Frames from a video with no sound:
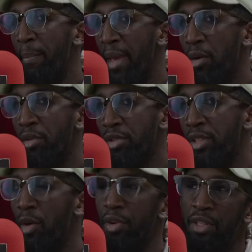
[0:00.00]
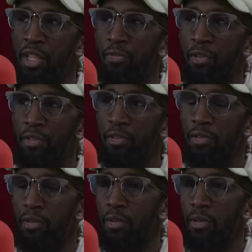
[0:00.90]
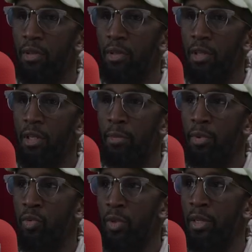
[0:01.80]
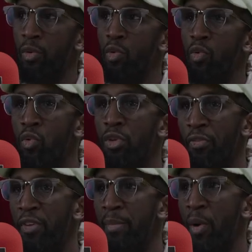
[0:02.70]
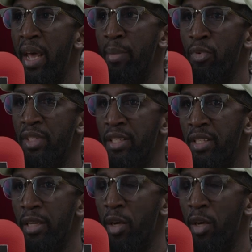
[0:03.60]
males, tell the difference between all the female animals they're seeing.